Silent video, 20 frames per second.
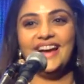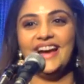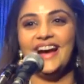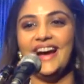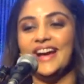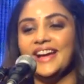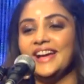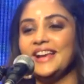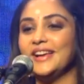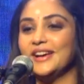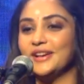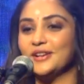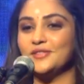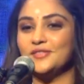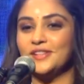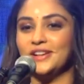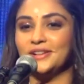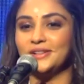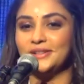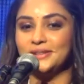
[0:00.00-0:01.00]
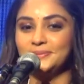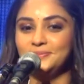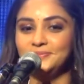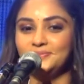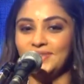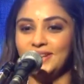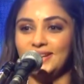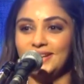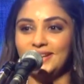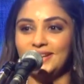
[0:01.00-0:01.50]
Hi, ellarkum vanakkam.
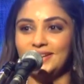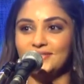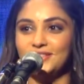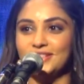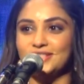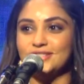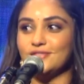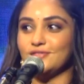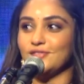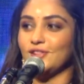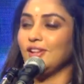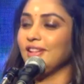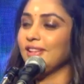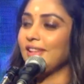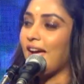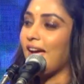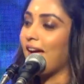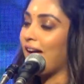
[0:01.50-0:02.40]
First of all,